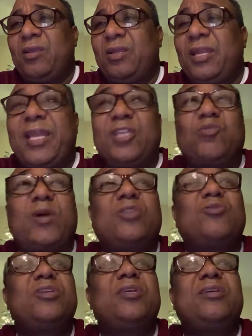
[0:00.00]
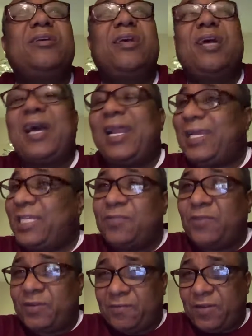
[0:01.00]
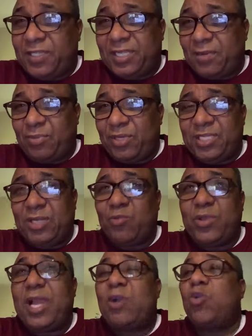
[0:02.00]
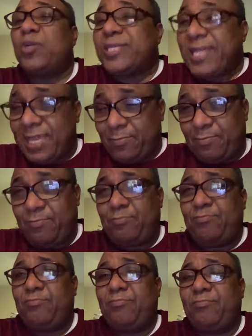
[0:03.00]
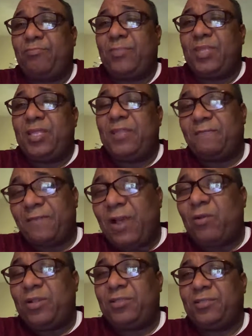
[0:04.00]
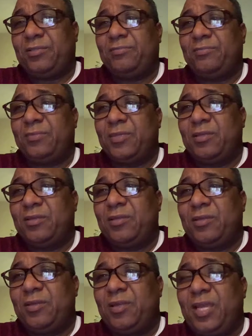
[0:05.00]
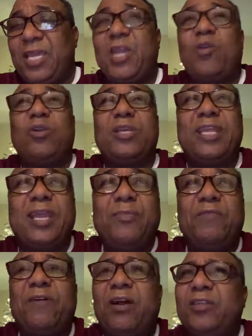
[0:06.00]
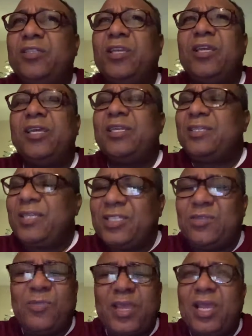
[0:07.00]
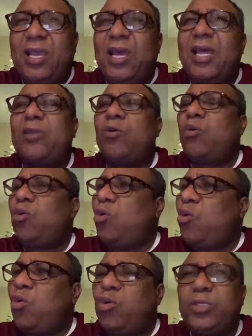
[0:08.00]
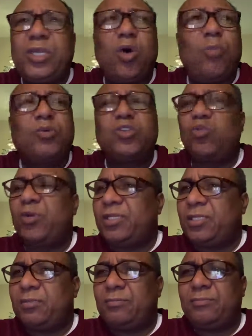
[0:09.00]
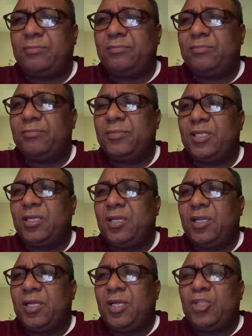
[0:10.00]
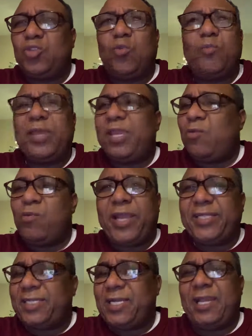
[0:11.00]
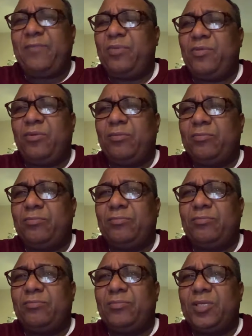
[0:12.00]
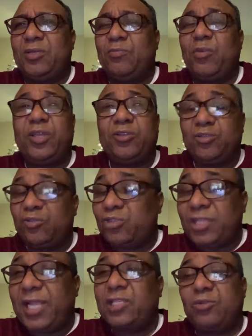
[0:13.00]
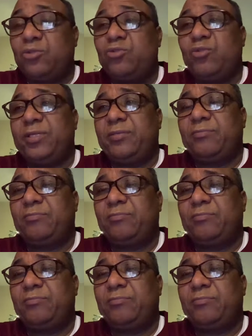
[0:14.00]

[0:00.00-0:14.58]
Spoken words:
That is why today, at least for the first time, President, we are condemned the violence. He condemned the violence. This man had all the opportunity to make it right in Liberia, but he chose not to do it.